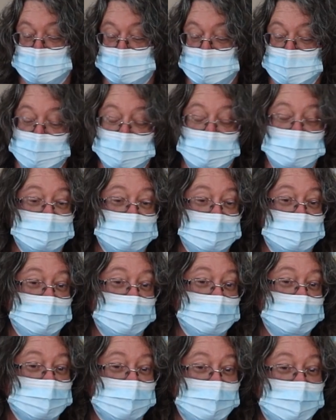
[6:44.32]
Probably
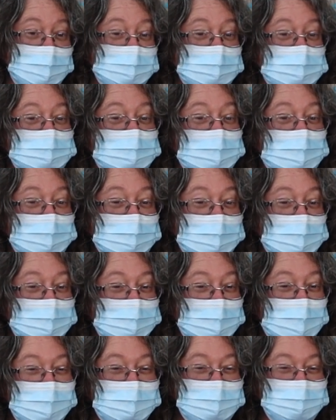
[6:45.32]
don't want to have to play that
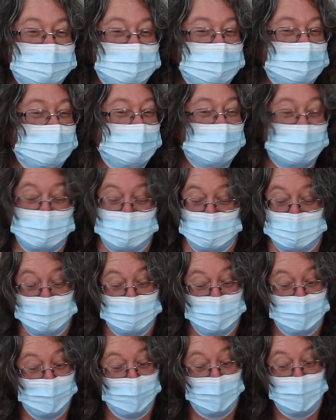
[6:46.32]
one, but
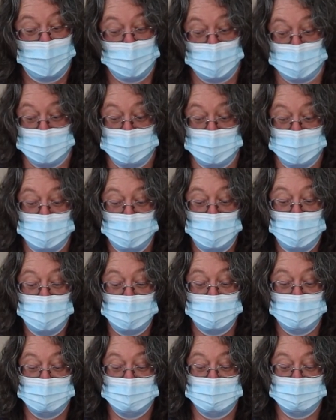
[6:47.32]
I don't
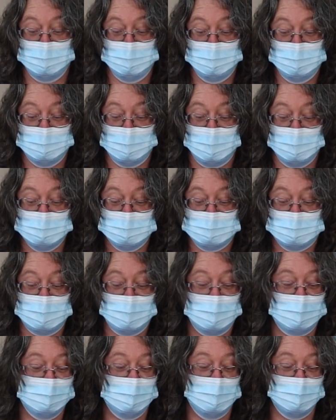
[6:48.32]
know. Here goes
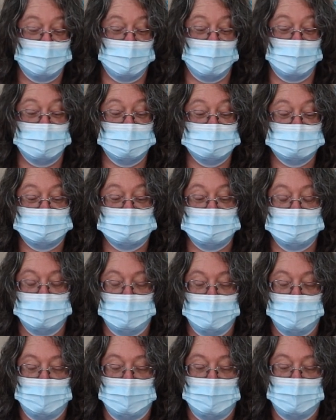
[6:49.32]
there, no
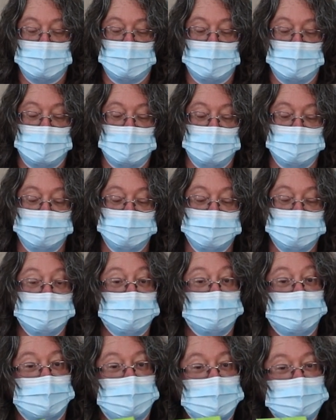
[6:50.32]
forest.
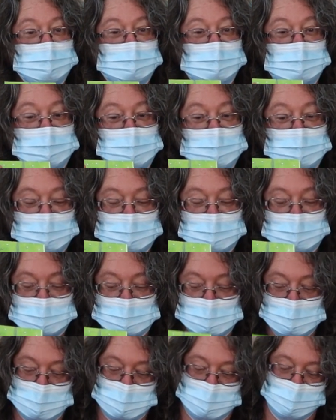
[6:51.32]

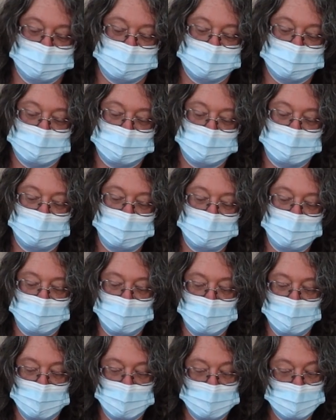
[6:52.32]
Pastures,
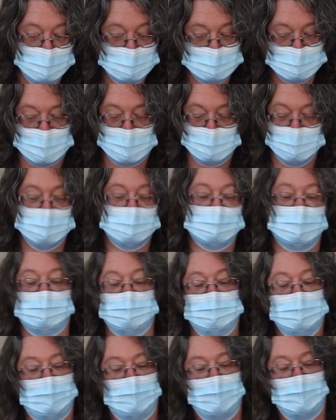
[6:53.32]
which you can't put down.